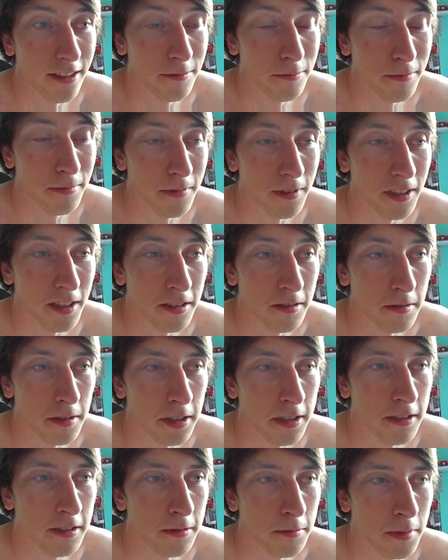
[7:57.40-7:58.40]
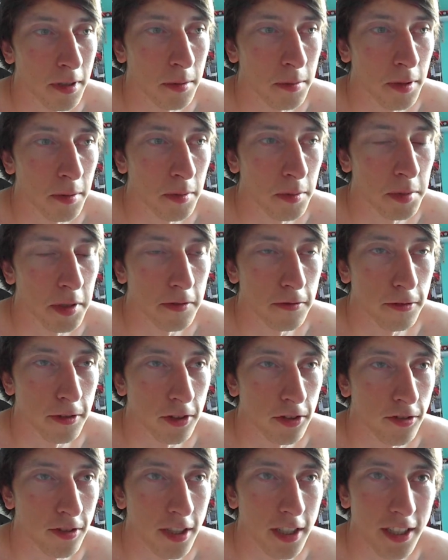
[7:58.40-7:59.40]
Mm, uh, I don't know. Maybe I'm a bit
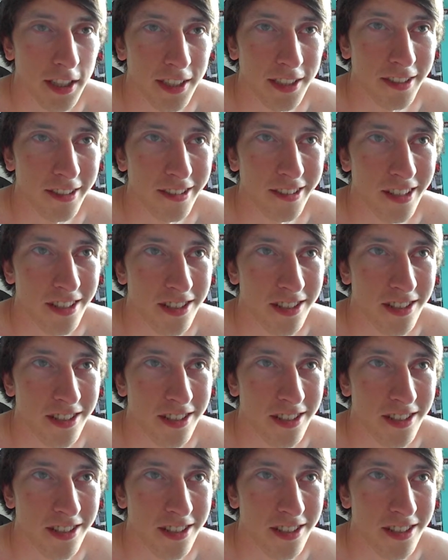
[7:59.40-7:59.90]
frustrated because